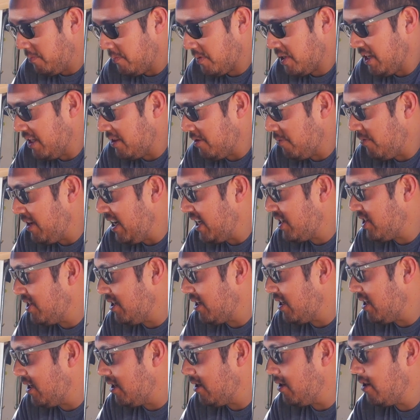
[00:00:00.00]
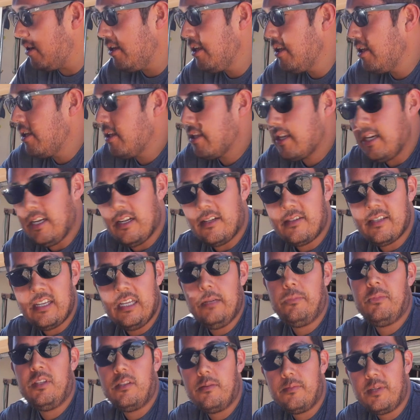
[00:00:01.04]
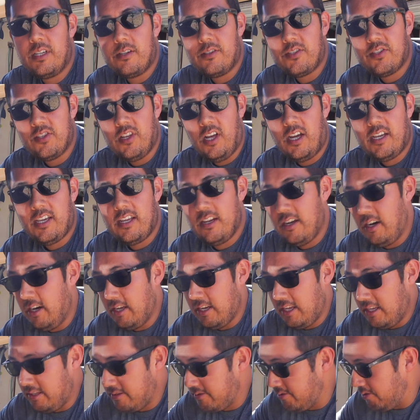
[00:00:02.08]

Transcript: Got the ratchet here, got a 10mm socket on it.